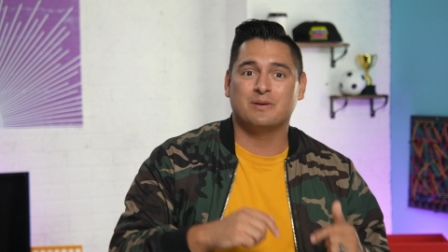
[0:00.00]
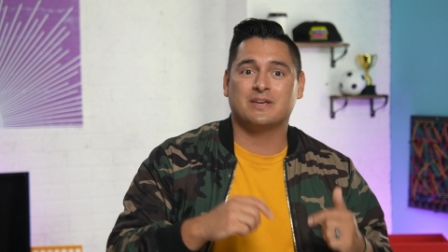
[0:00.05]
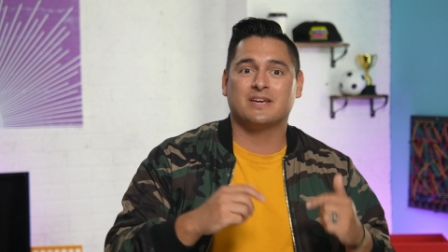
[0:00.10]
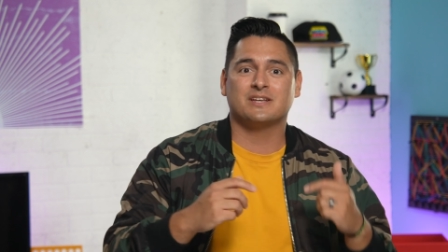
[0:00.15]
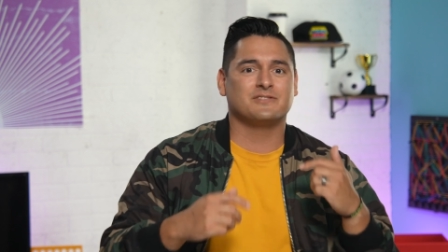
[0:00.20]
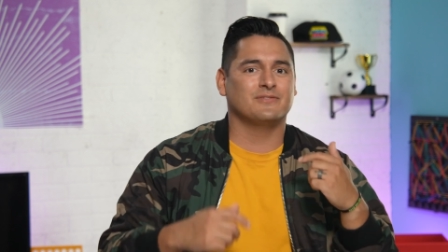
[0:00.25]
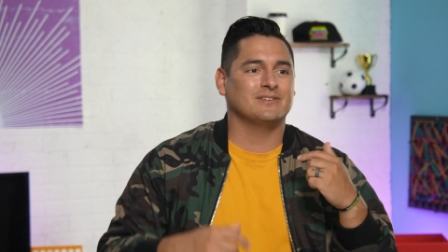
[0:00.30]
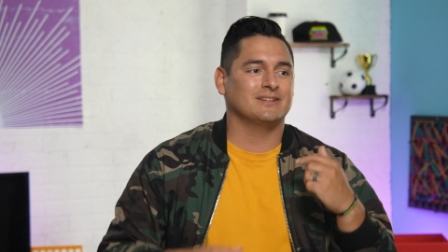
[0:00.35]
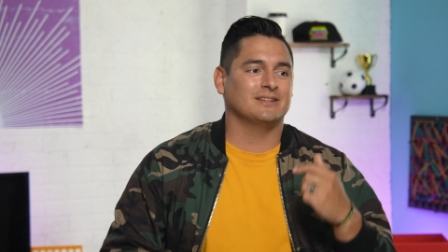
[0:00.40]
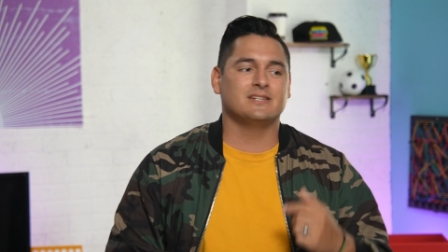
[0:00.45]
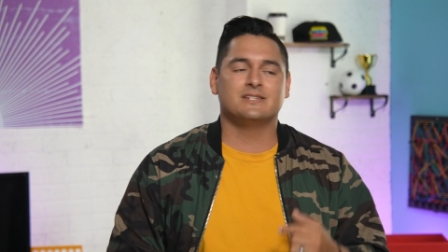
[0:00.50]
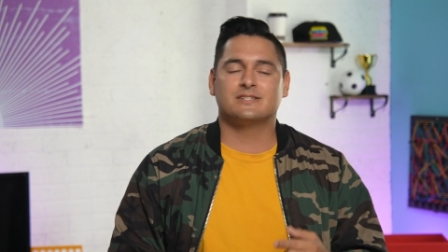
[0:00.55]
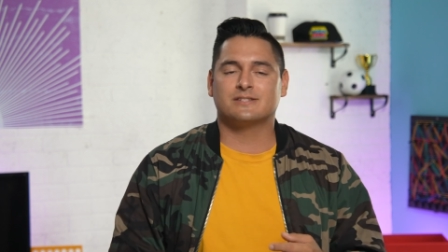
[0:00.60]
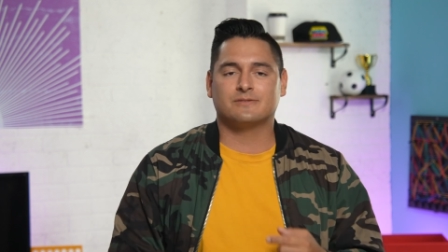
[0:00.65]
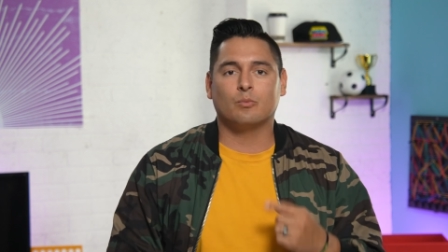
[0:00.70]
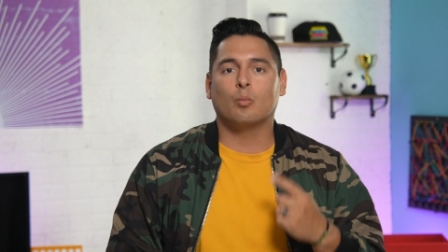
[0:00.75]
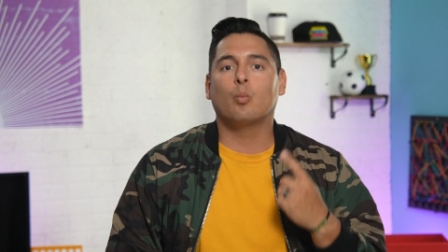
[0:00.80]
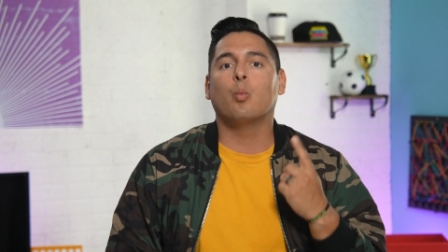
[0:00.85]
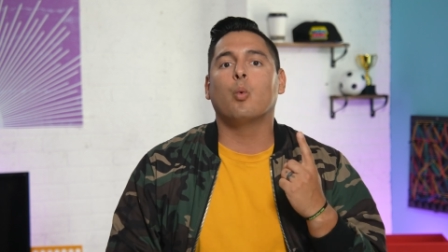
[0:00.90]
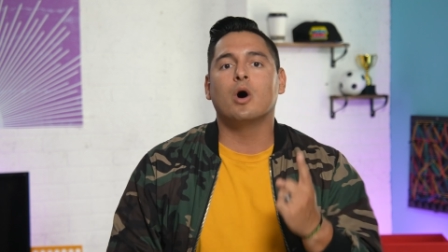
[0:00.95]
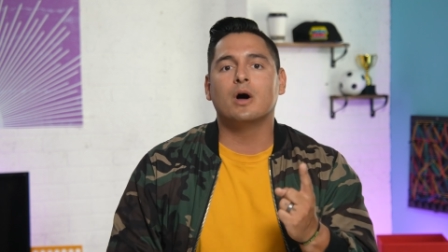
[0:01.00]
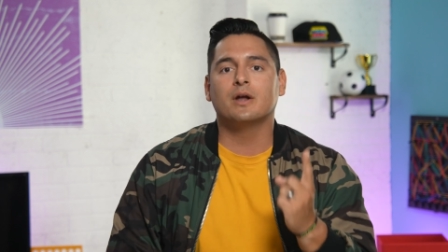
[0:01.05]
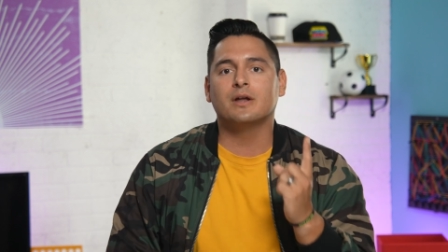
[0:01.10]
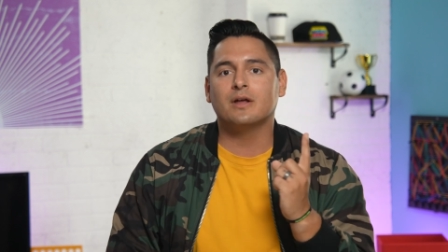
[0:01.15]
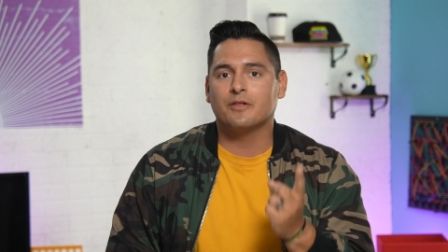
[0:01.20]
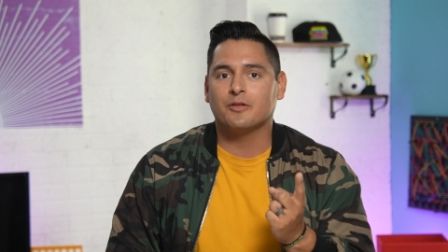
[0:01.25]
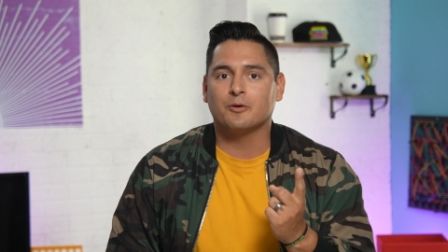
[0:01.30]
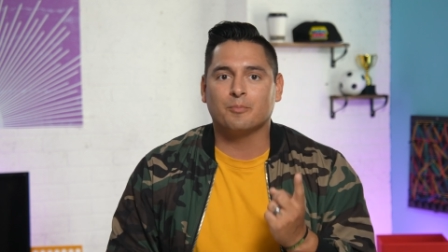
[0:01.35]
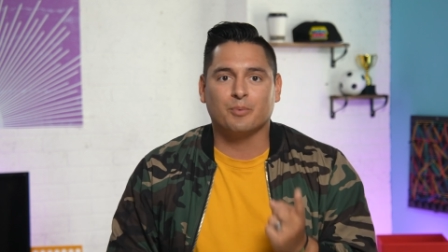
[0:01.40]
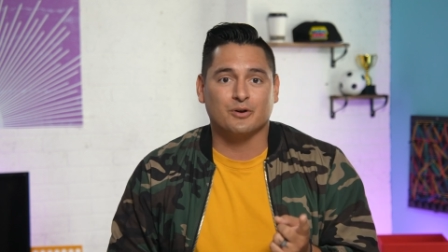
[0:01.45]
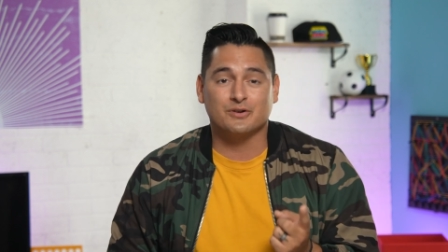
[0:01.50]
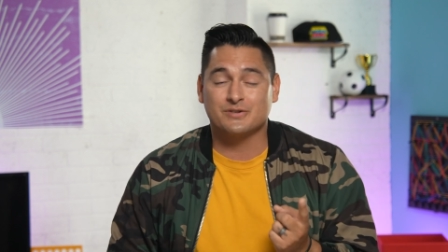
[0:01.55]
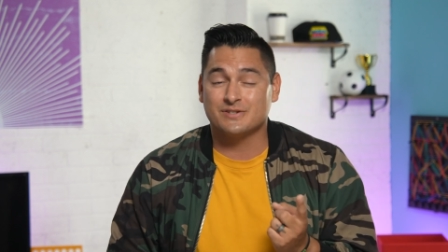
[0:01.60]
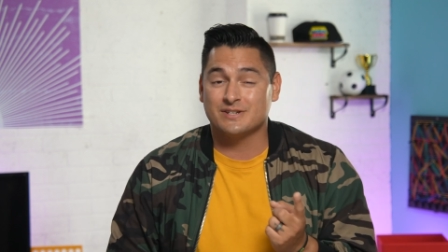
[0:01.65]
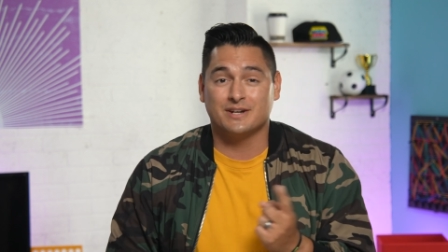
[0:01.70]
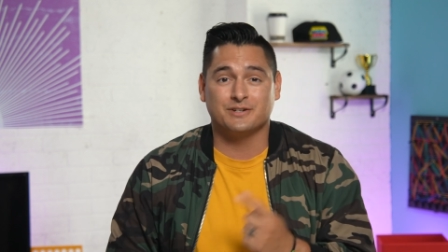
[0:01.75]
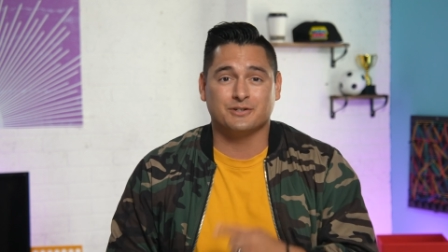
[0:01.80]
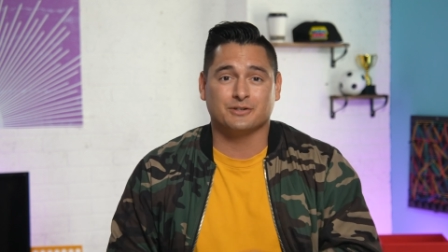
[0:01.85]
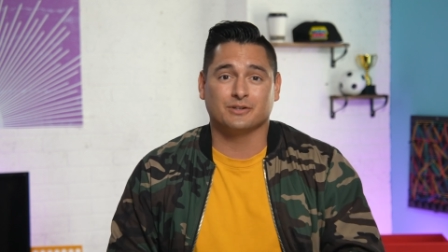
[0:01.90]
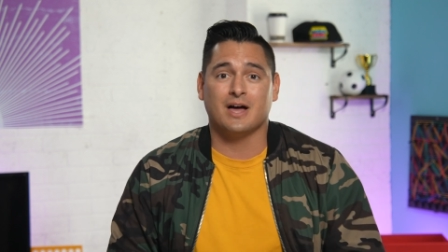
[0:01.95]
because of at least one other
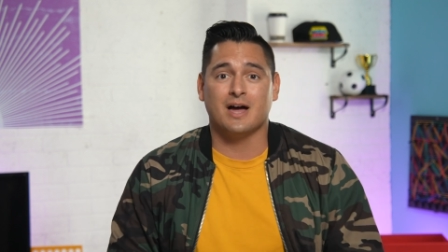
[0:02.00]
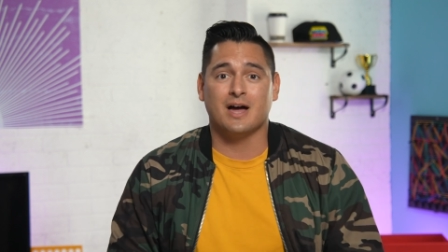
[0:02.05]
person in your